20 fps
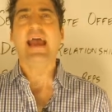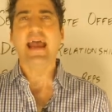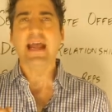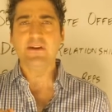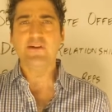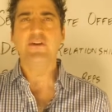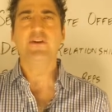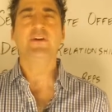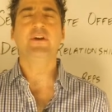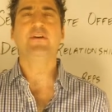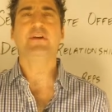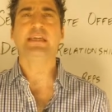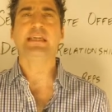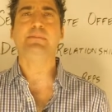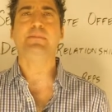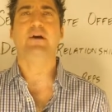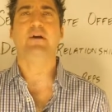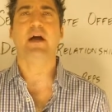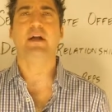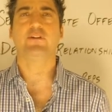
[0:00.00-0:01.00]
Enter your
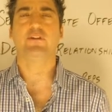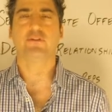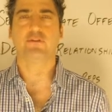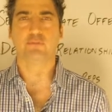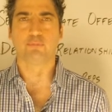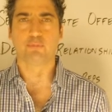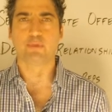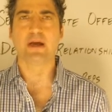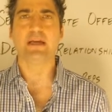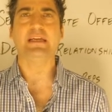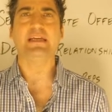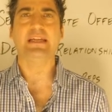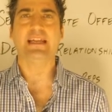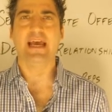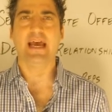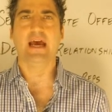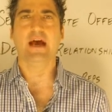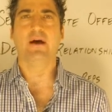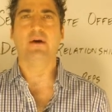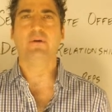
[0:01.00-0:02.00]
email address right
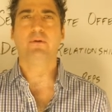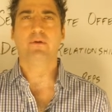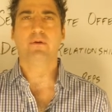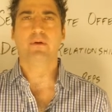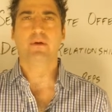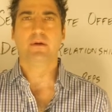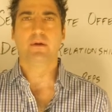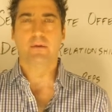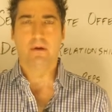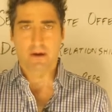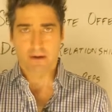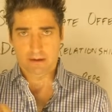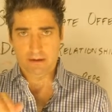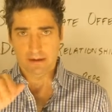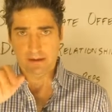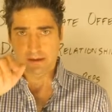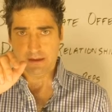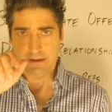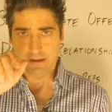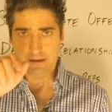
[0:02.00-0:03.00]
now
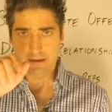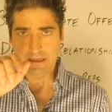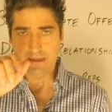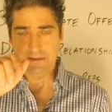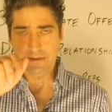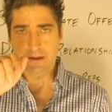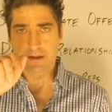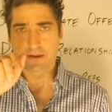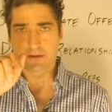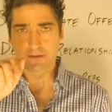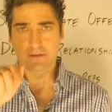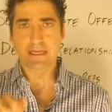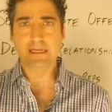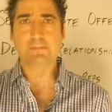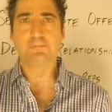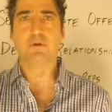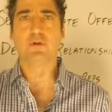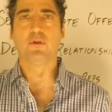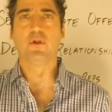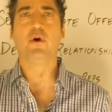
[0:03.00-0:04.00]
in the
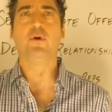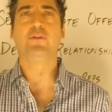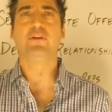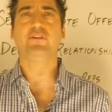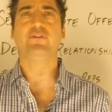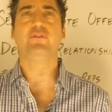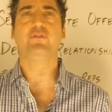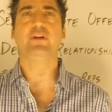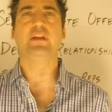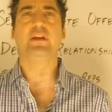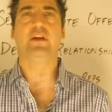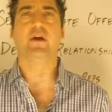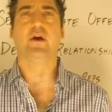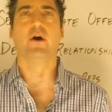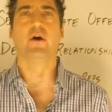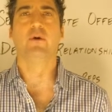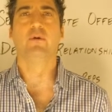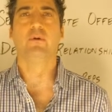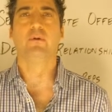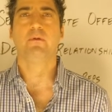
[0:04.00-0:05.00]
link below this
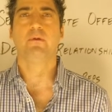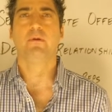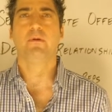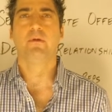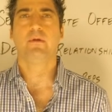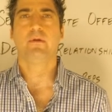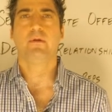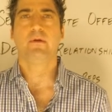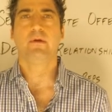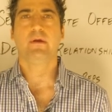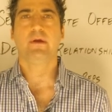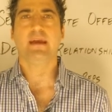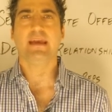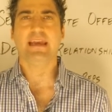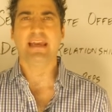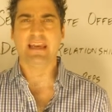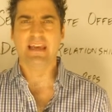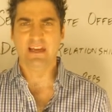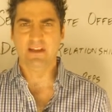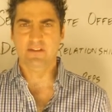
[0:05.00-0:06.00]
video
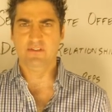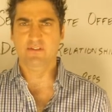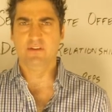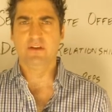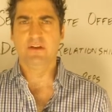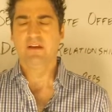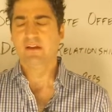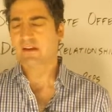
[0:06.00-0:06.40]
and